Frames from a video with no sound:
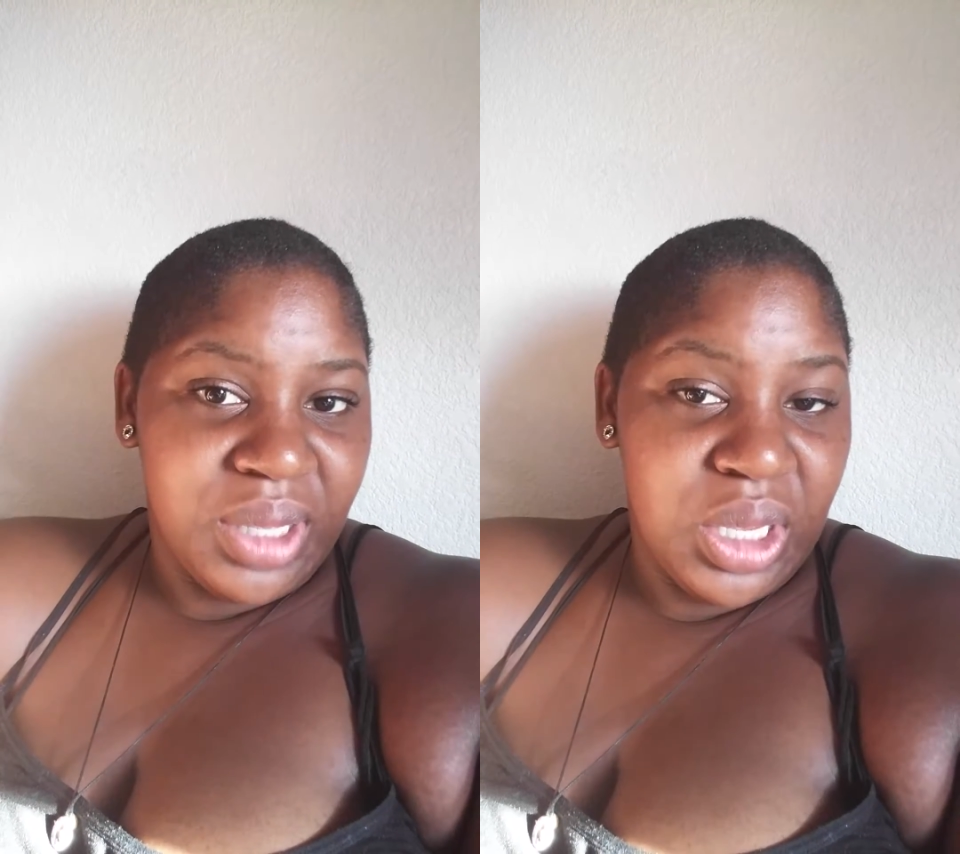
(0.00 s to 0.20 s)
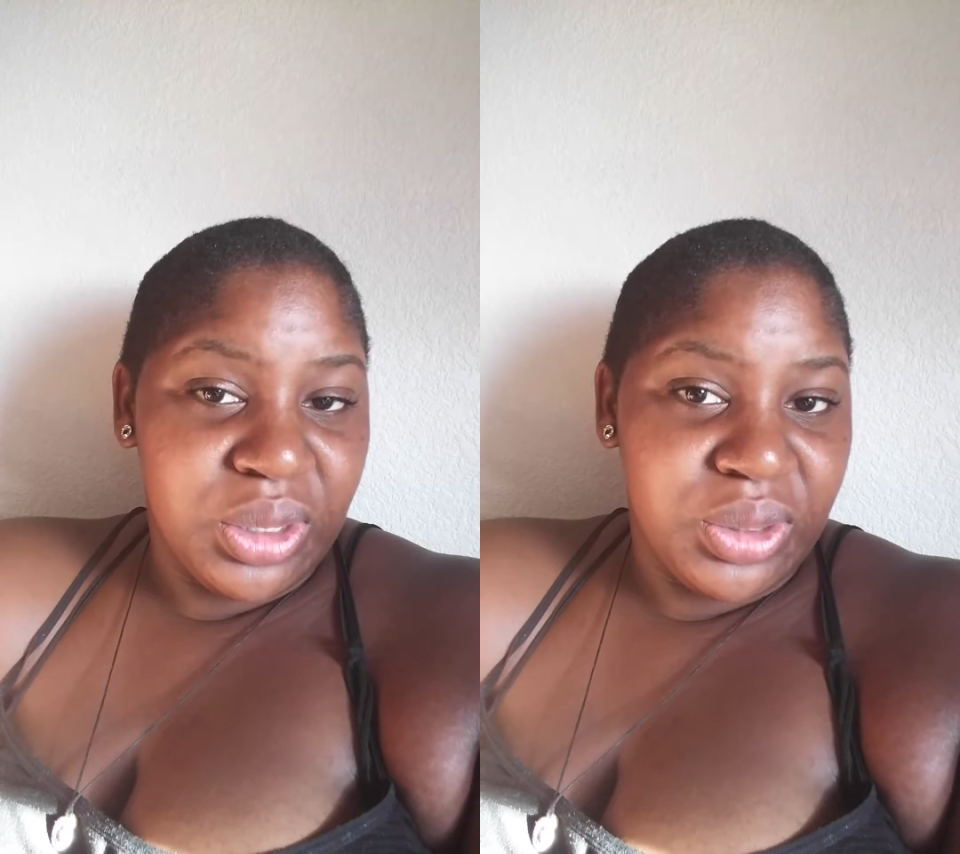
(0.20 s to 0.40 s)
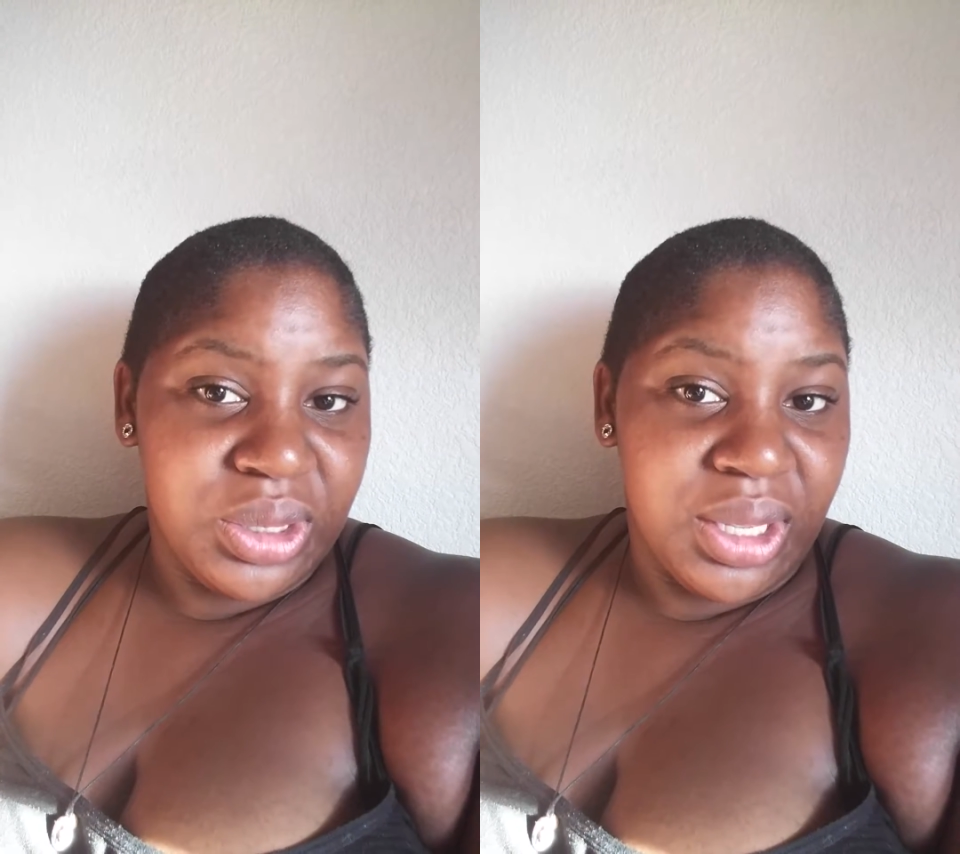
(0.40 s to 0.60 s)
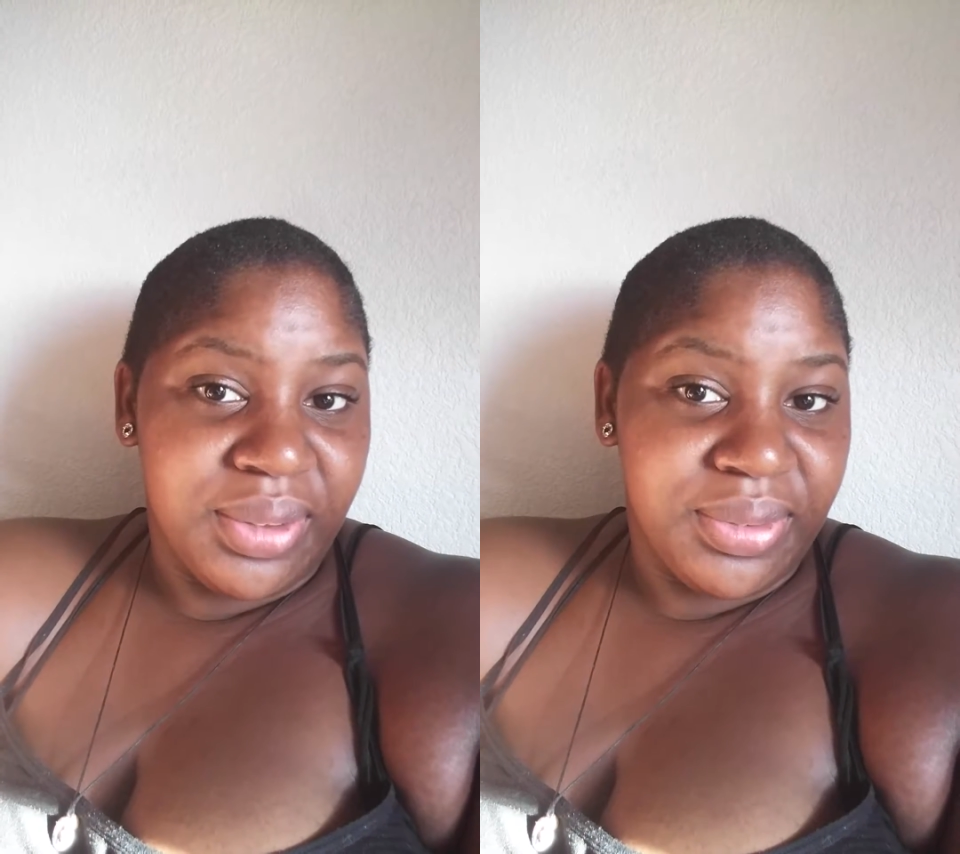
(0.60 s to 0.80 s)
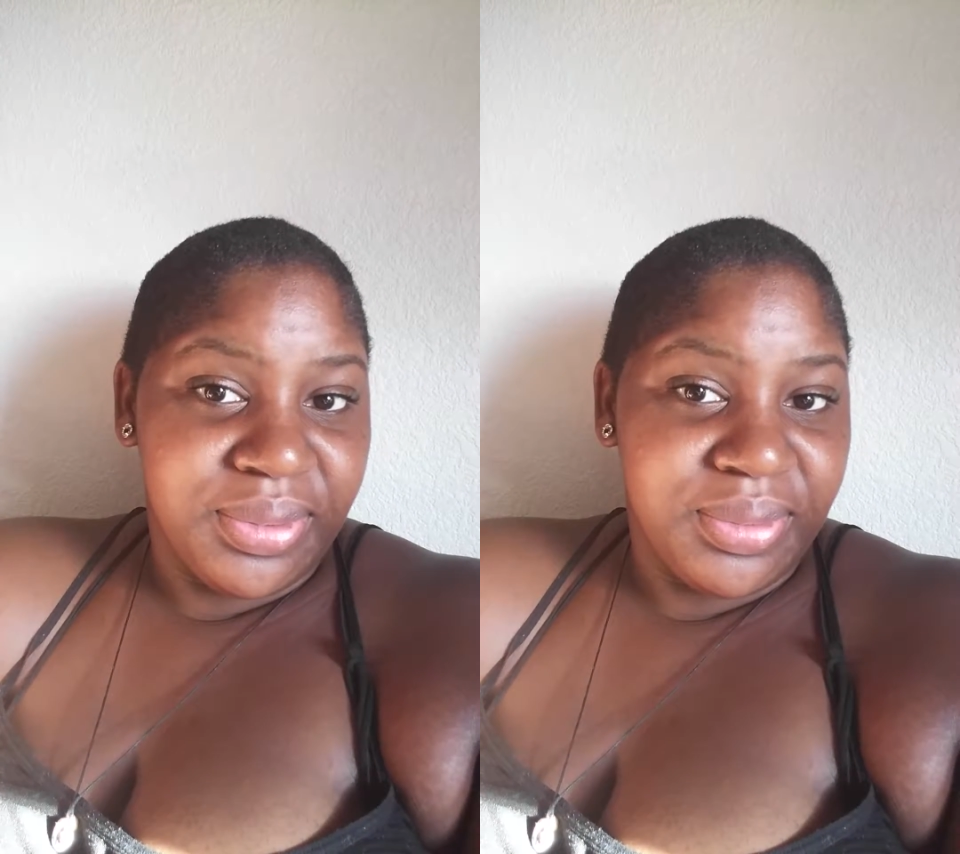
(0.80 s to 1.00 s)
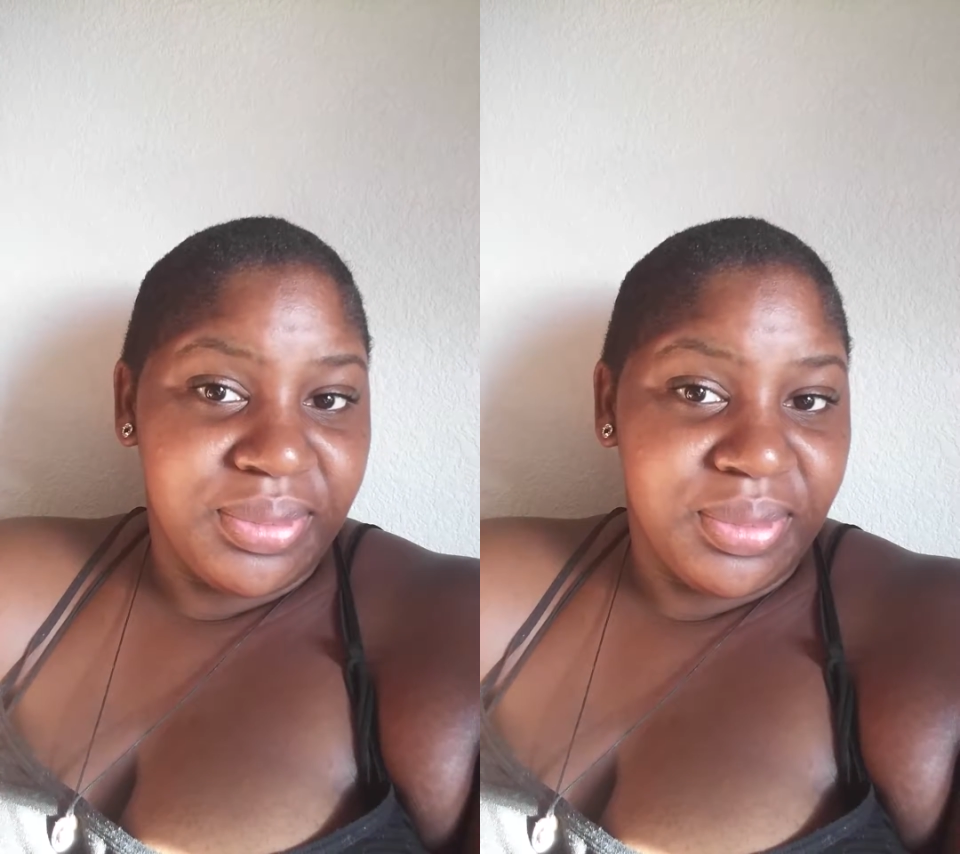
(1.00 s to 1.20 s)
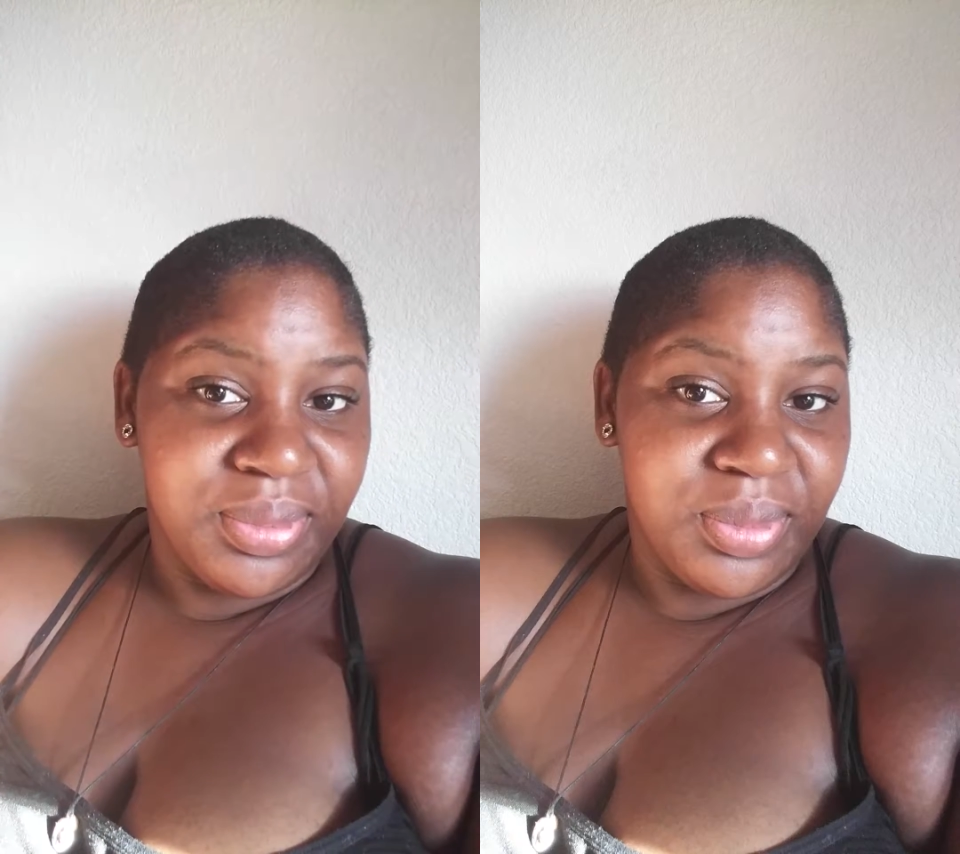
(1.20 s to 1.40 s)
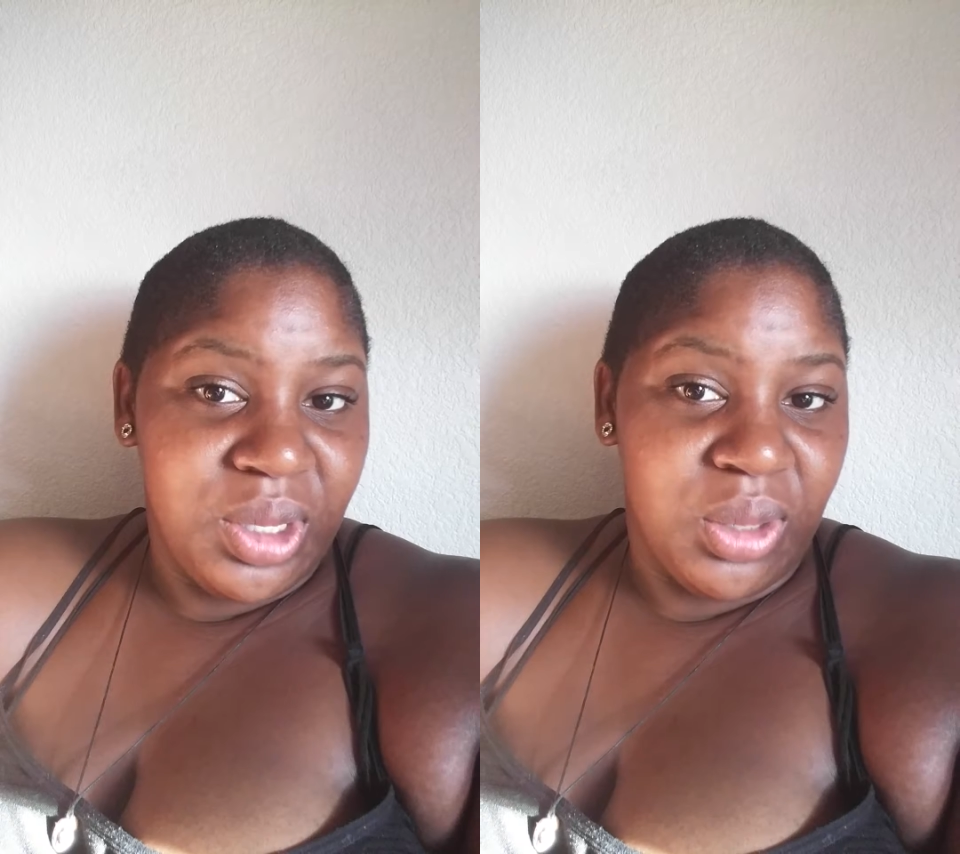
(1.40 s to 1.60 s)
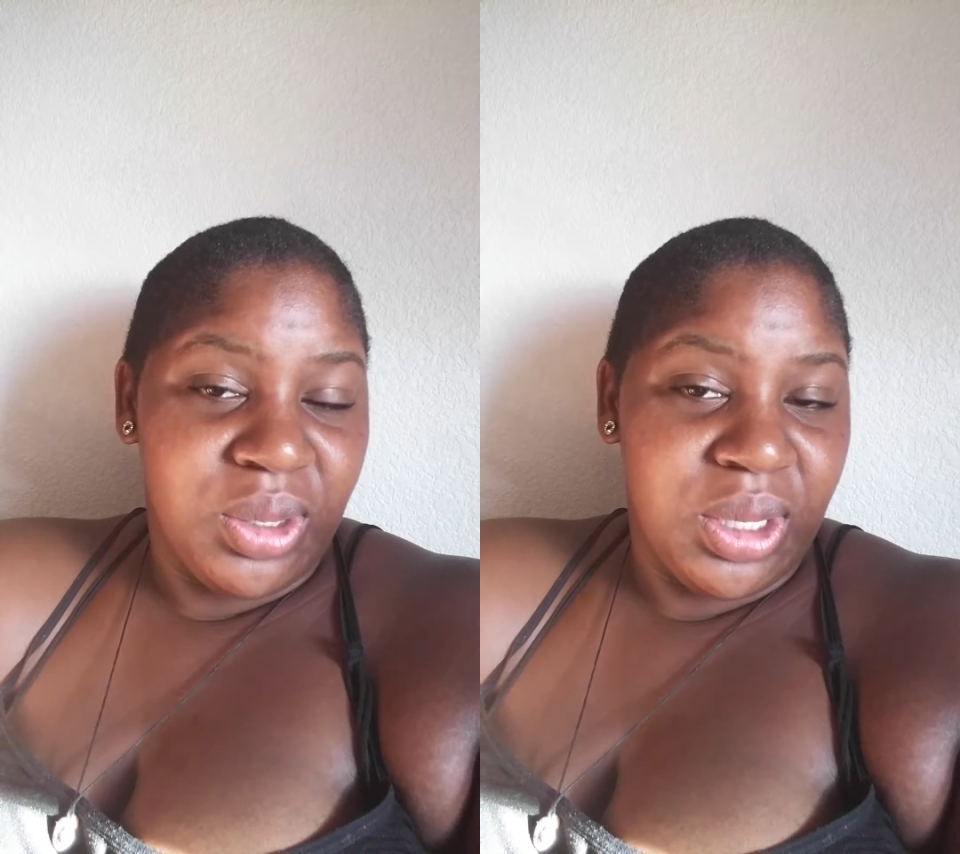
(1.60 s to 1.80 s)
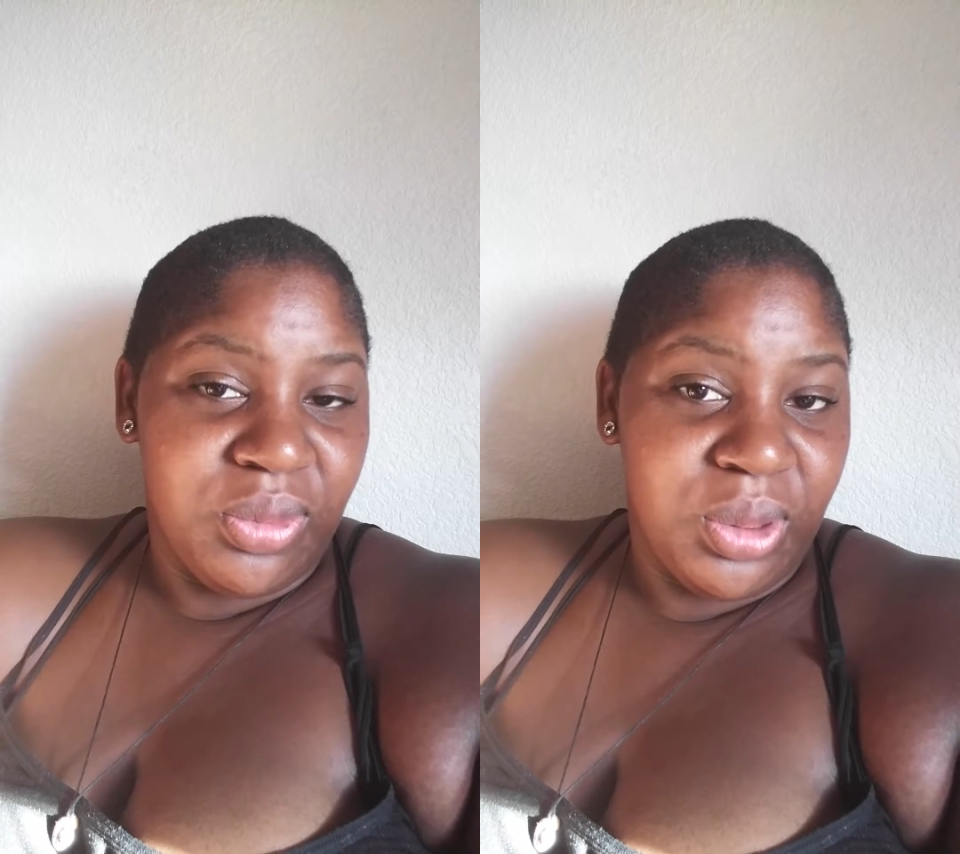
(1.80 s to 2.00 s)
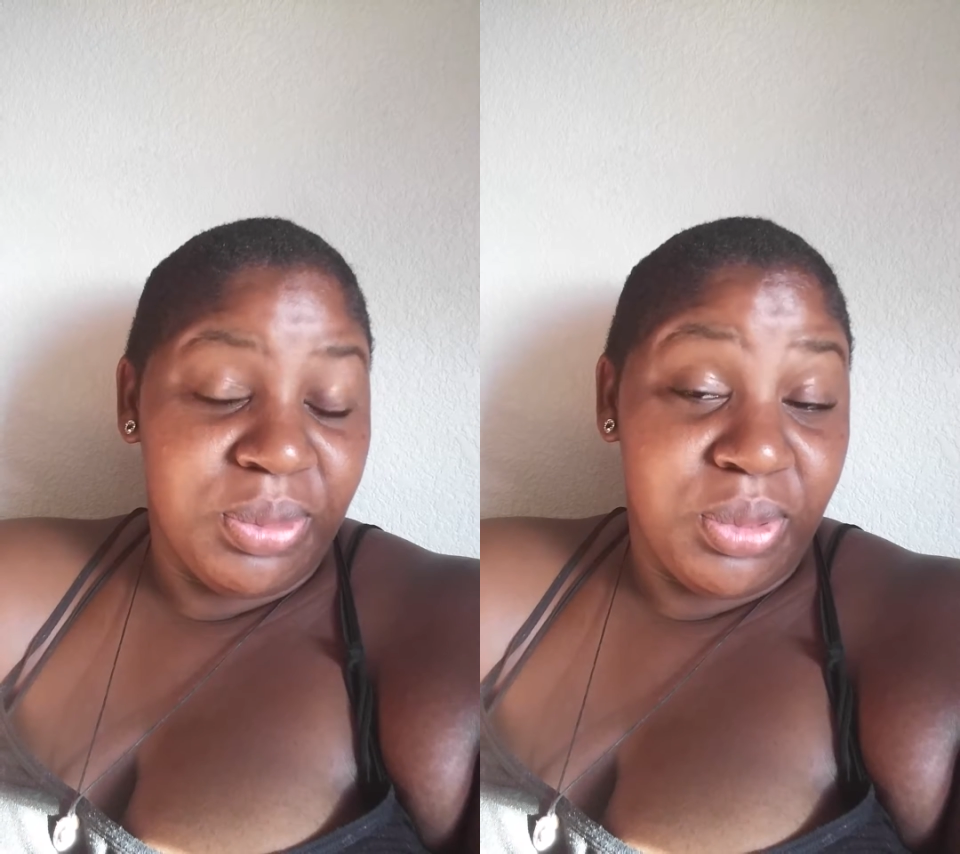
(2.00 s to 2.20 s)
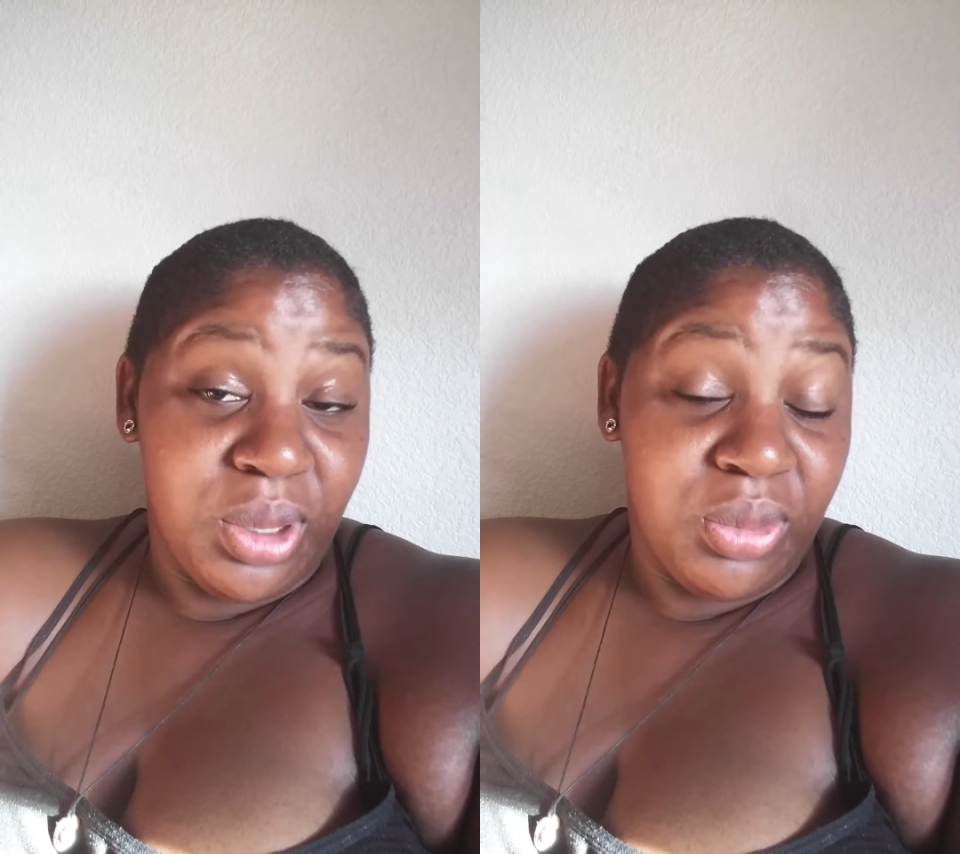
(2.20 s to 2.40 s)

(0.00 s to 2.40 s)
other stuff, dealing with,